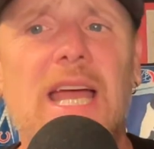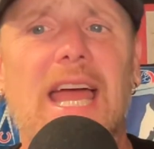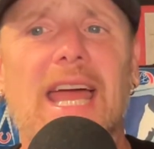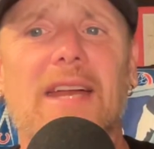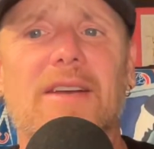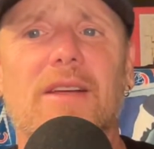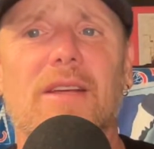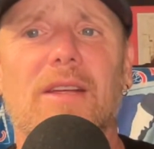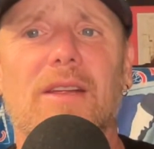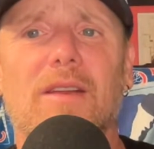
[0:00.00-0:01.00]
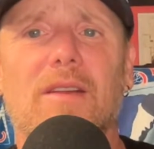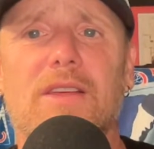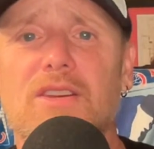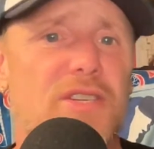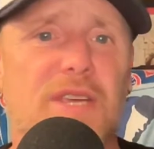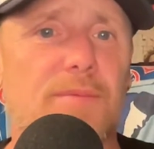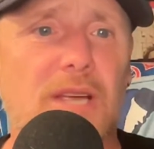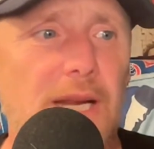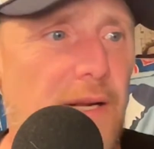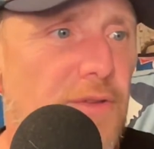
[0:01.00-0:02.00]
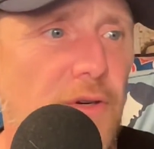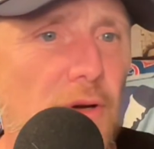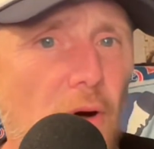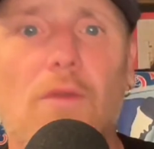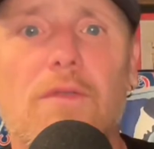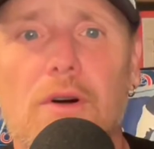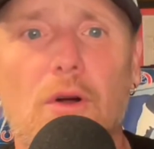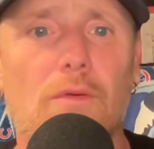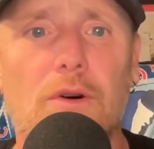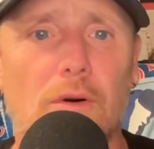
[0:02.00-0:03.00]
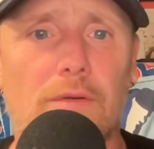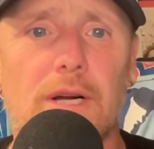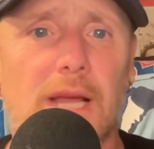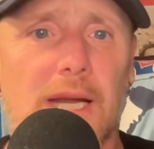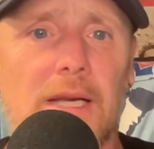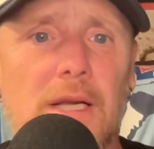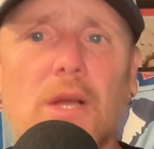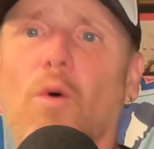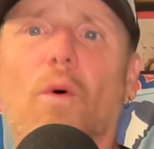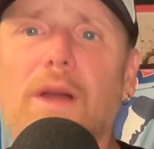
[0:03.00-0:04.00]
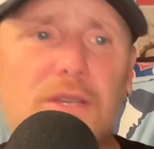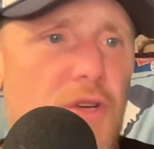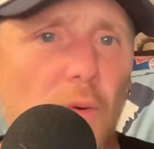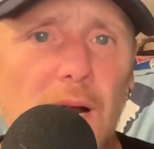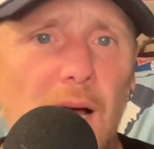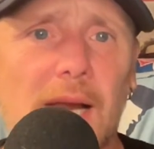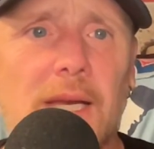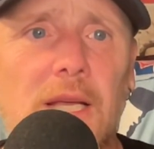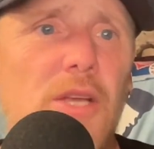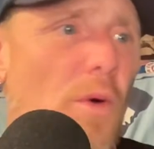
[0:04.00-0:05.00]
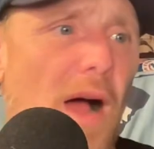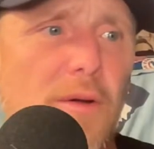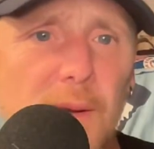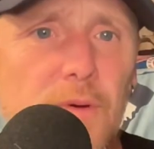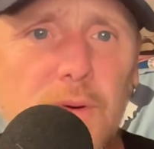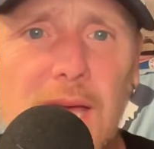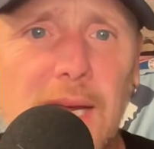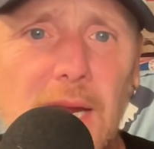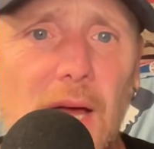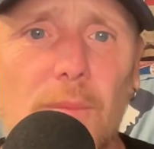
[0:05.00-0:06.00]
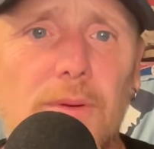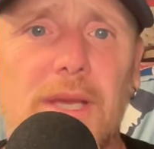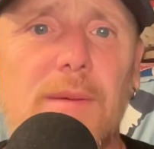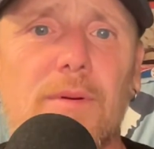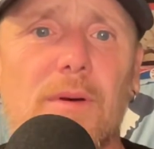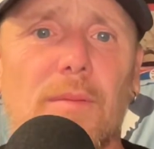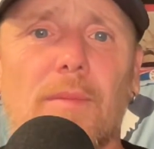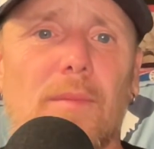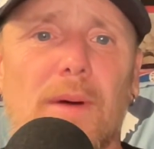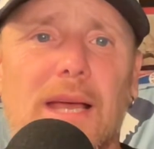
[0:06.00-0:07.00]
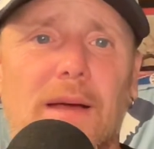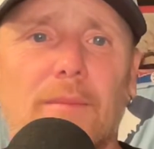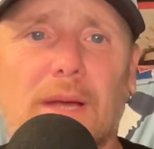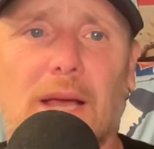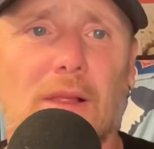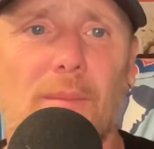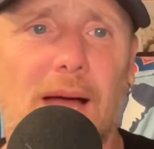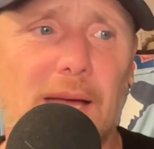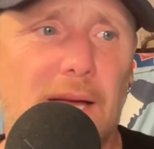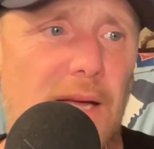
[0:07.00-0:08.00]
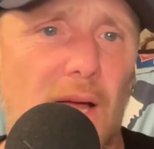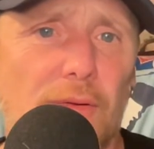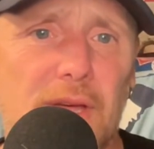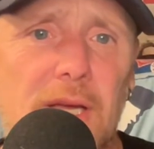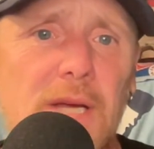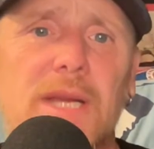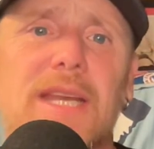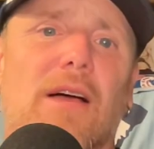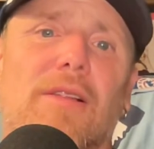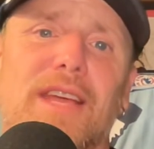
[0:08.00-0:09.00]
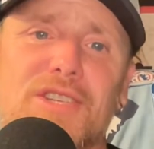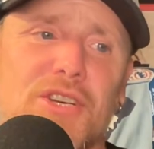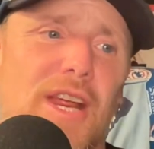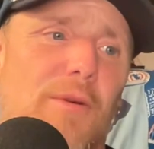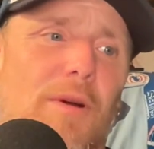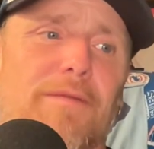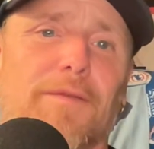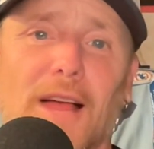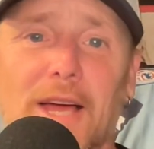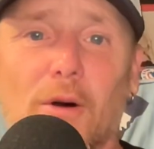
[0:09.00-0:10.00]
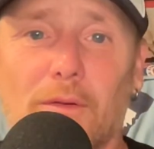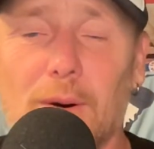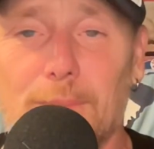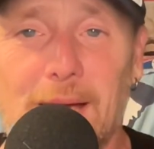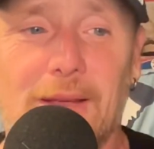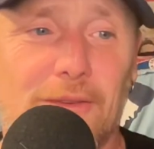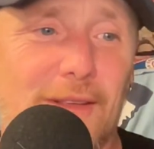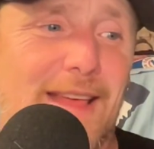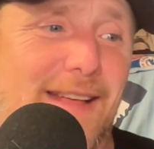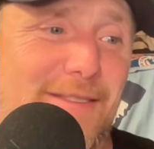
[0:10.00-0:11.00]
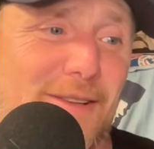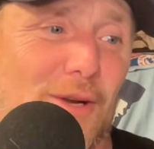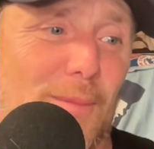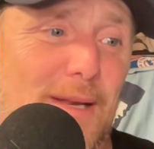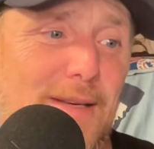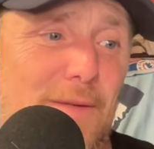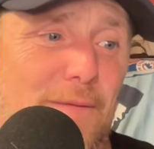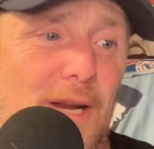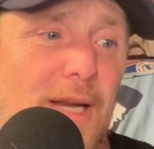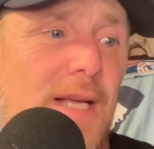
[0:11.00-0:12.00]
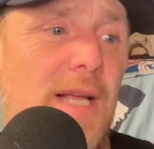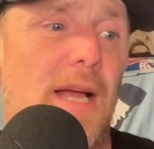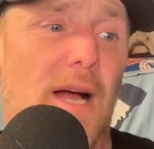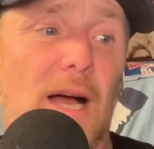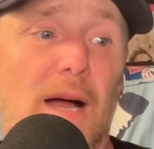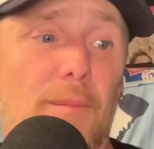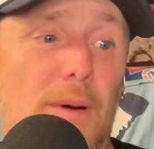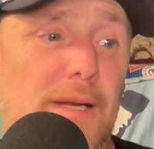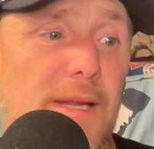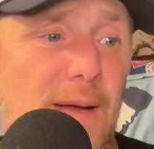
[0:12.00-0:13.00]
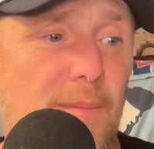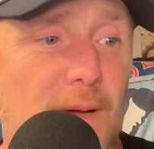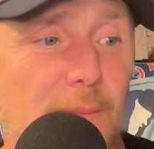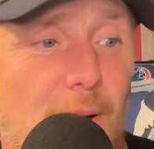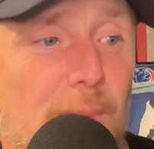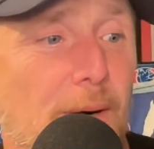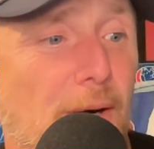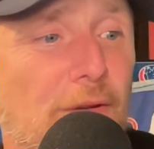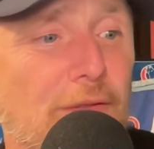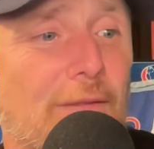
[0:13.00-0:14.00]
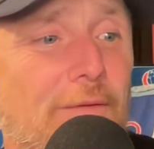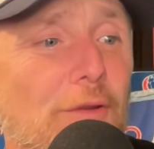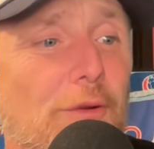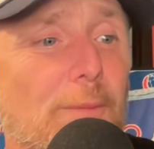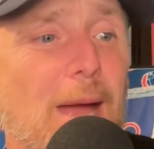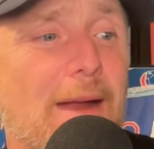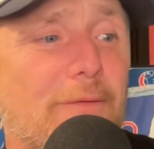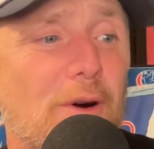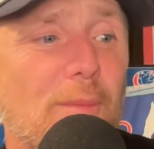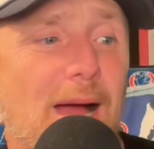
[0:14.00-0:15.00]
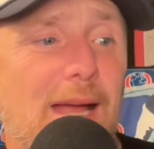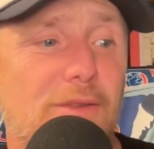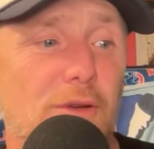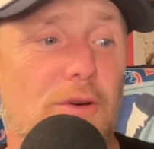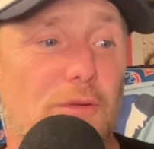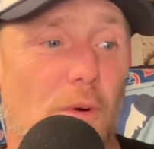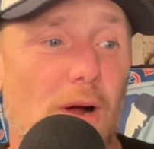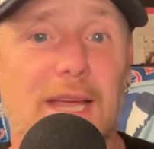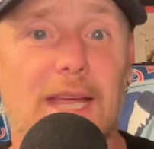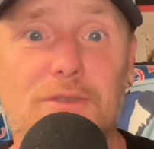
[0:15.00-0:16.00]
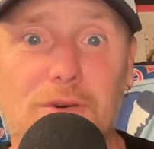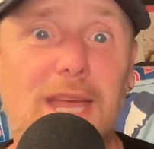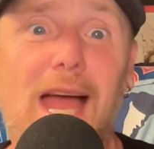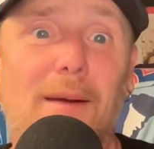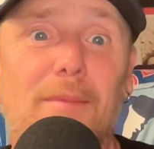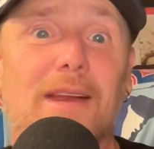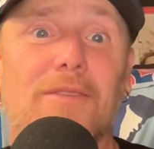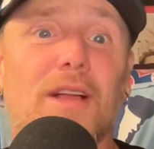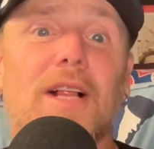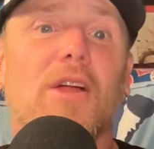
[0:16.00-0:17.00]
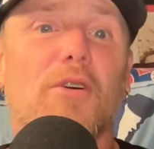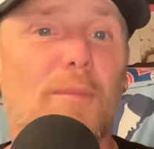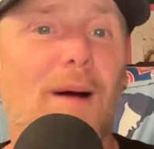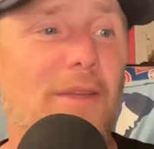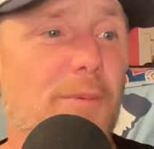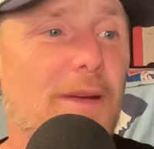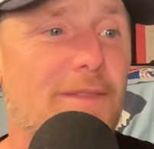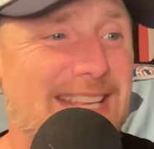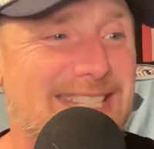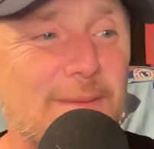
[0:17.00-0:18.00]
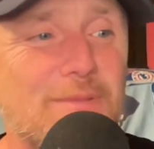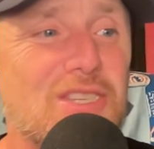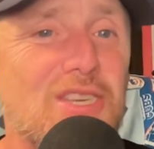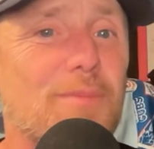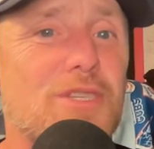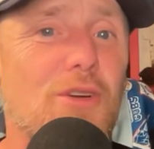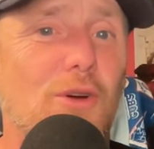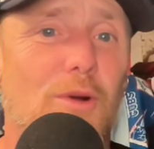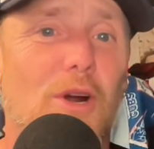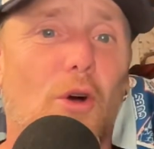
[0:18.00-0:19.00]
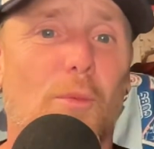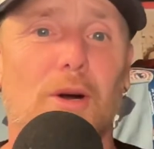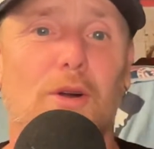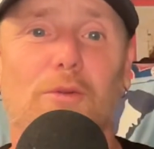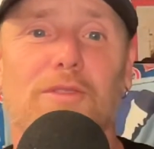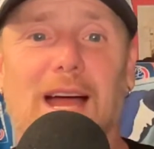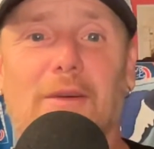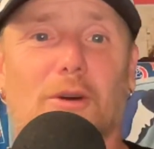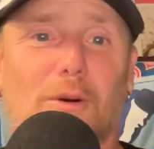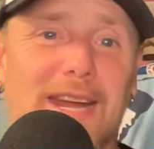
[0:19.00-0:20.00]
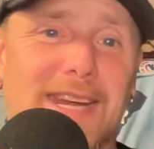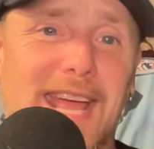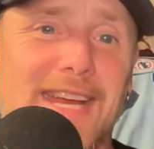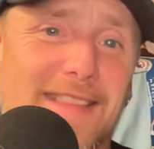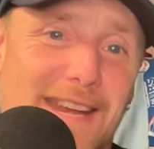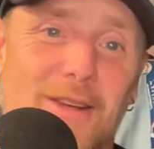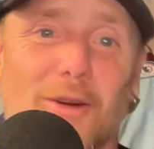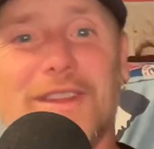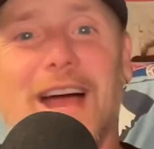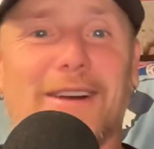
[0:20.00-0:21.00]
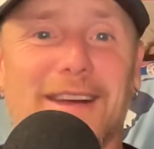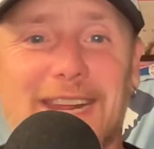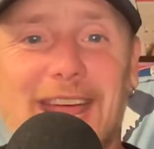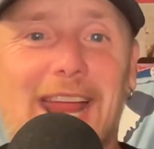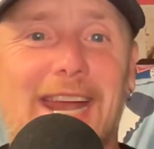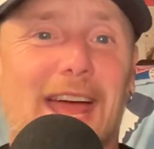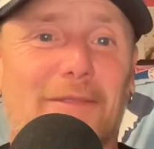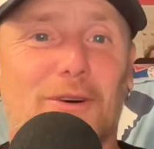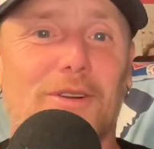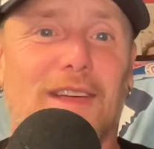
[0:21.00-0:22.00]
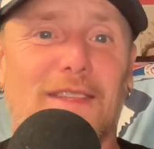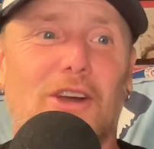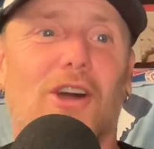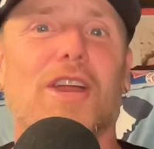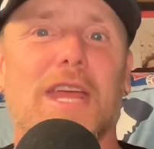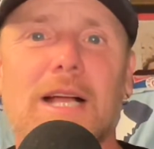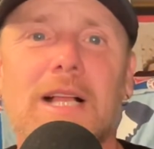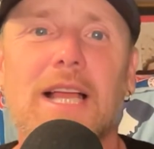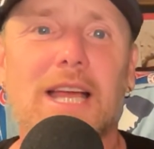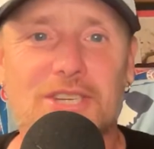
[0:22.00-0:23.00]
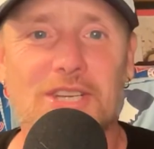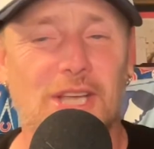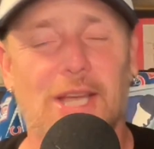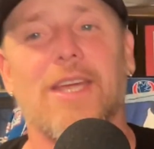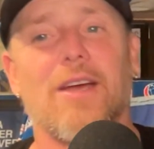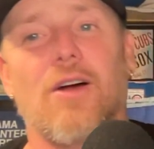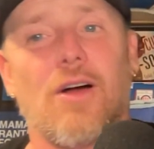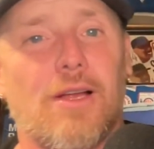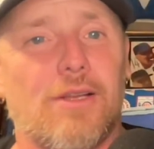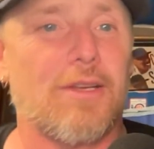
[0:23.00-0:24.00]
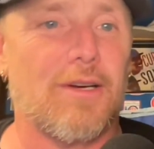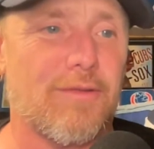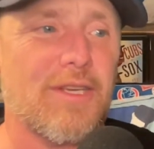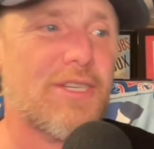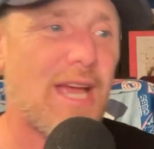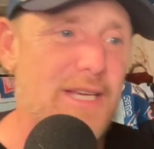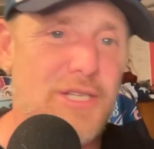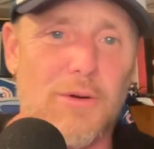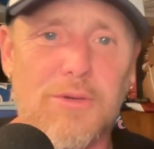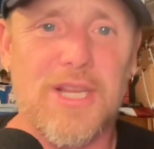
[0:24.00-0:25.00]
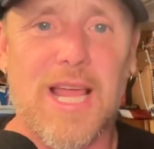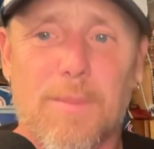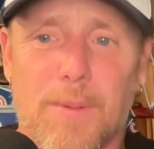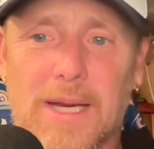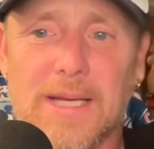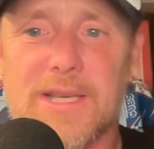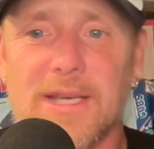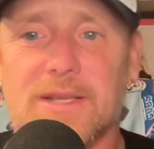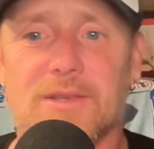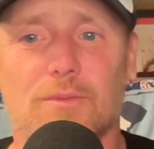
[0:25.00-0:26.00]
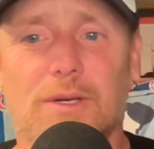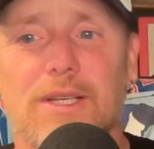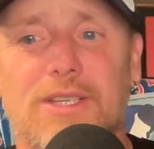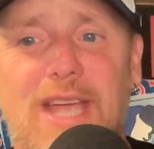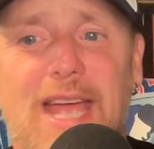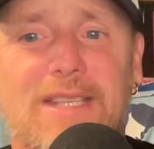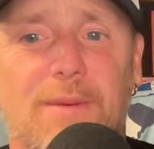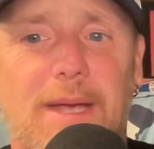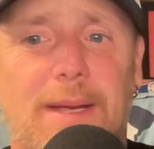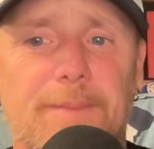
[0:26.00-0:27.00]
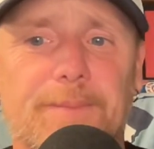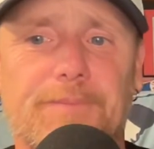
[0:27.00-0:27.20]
And he just keeps getting injured over and over and over again. What is going on? Well, how come you can't help keep Miguel Amaya healthy? Now, yesterday he went flying over a base, and that's a little bit different. But yeah, Mark Berry says, I feel so bad for Amaya. Dude is a walking injury. Yeah, I mean, it reminds me of that Simpsons episode when Homer goes down the Grand Canyon, then he goes down it again after he's on the gurney. It's just like, this guy is so snake bit. It's really sad to me.